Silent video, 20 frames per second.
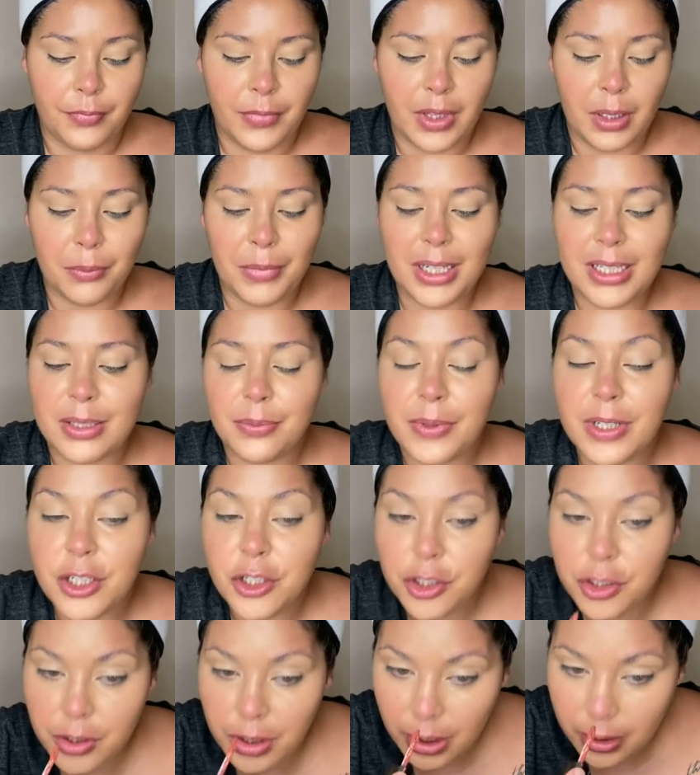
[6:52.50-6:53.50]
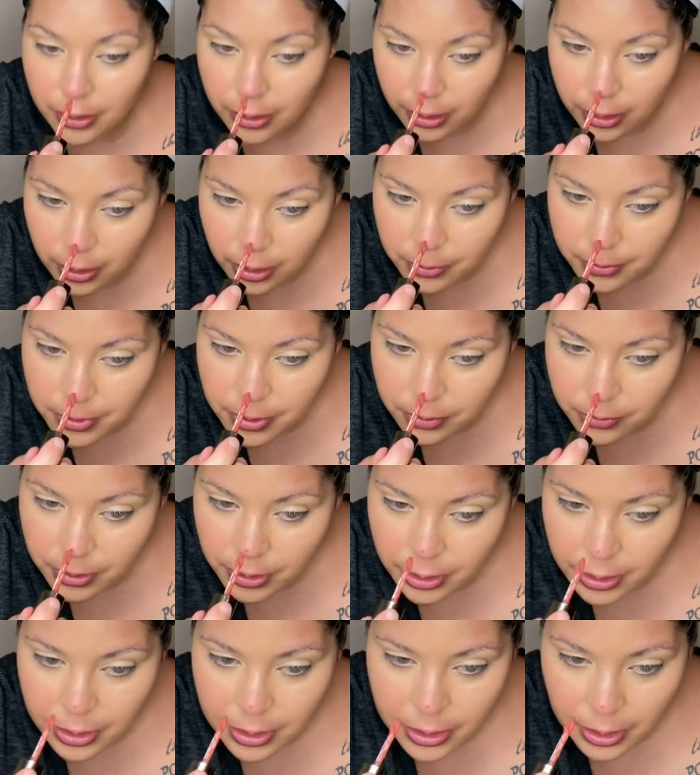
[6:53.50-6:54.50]
my sponge drinks that up. So we're
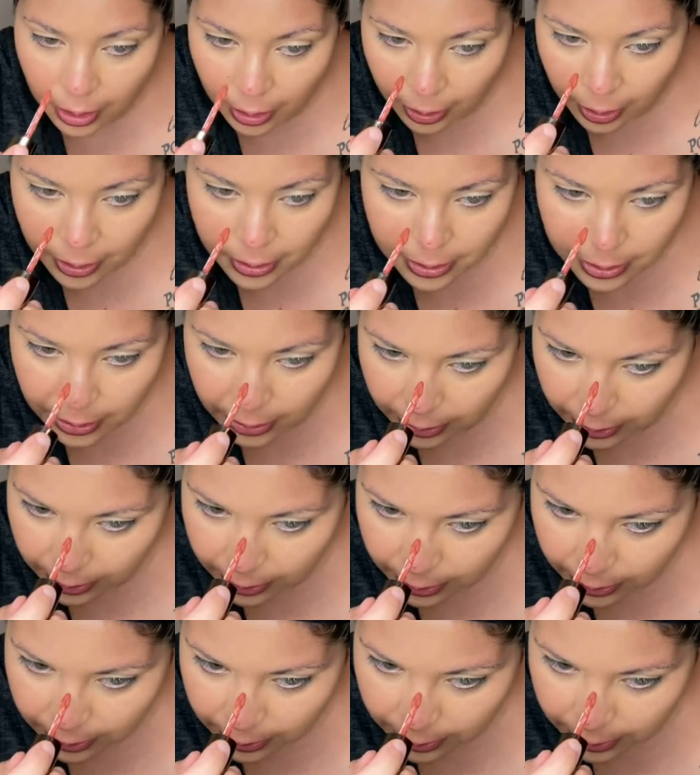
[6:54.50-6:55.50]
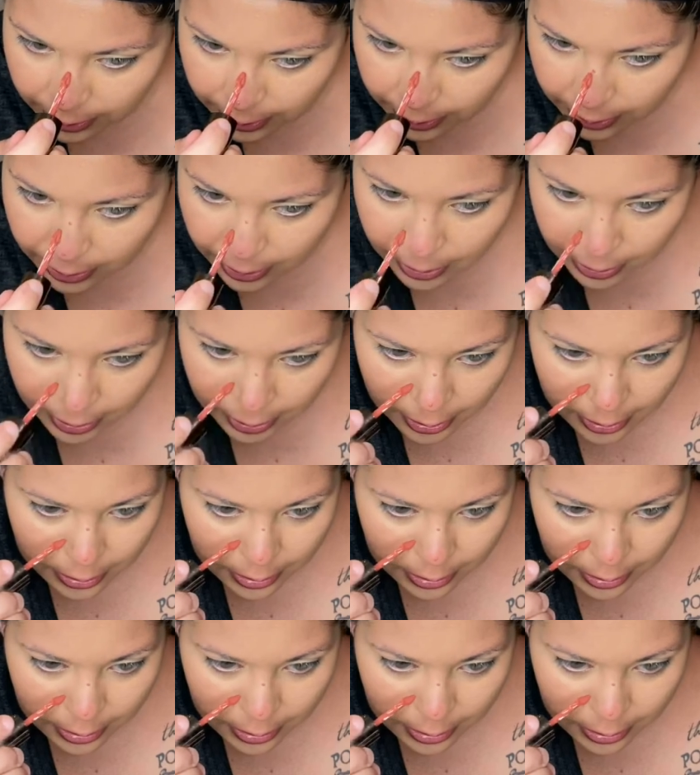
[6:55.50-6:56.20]
gonna dot, dot,